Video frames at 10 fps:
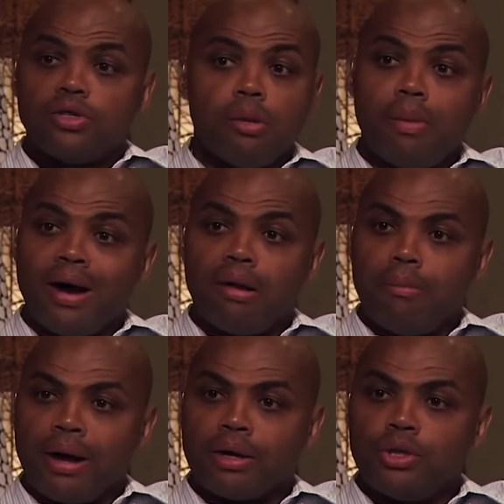somebody
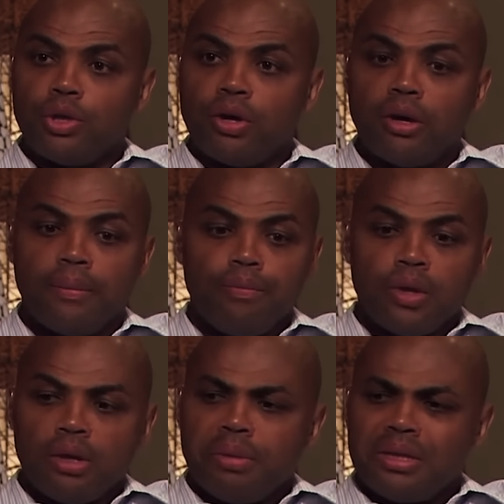to Michael Jordan.
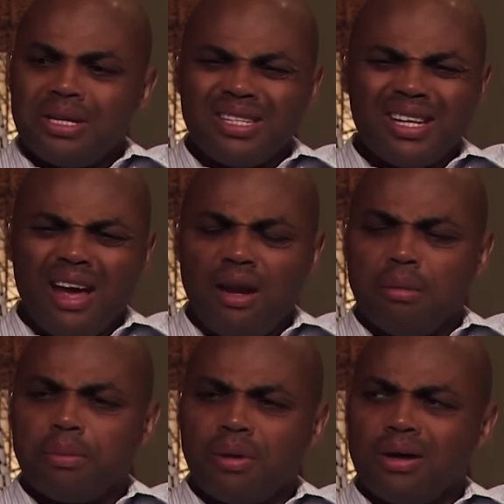But this guy,
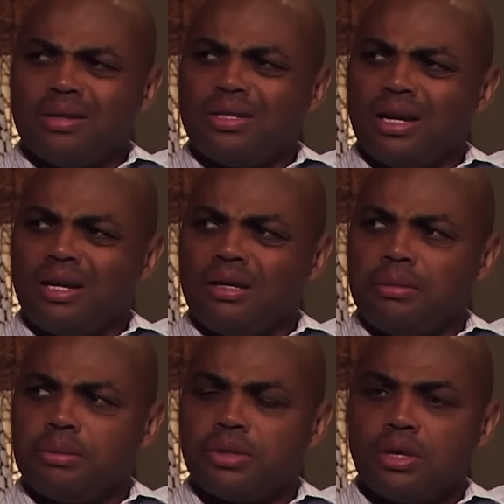LeBron
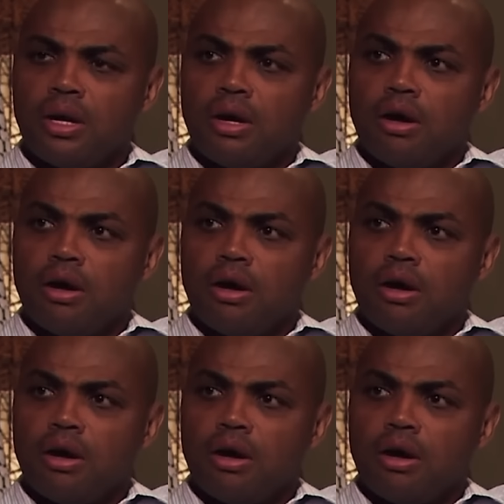James,